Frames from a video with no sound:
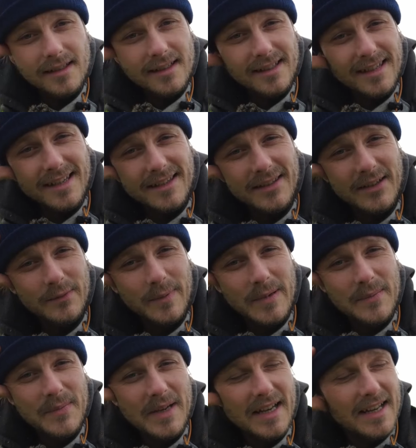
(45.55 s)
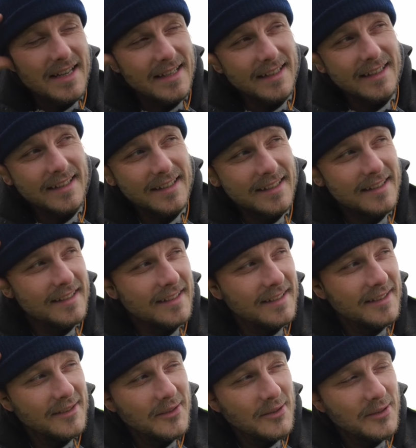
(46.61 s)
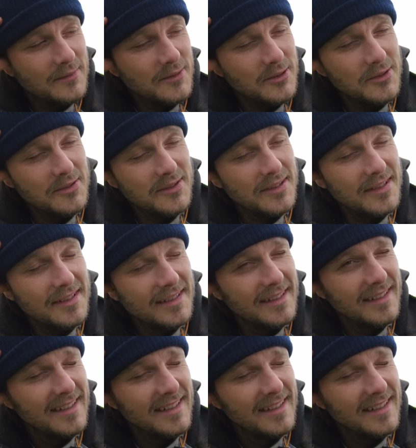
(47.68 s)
So since I've been back, I've just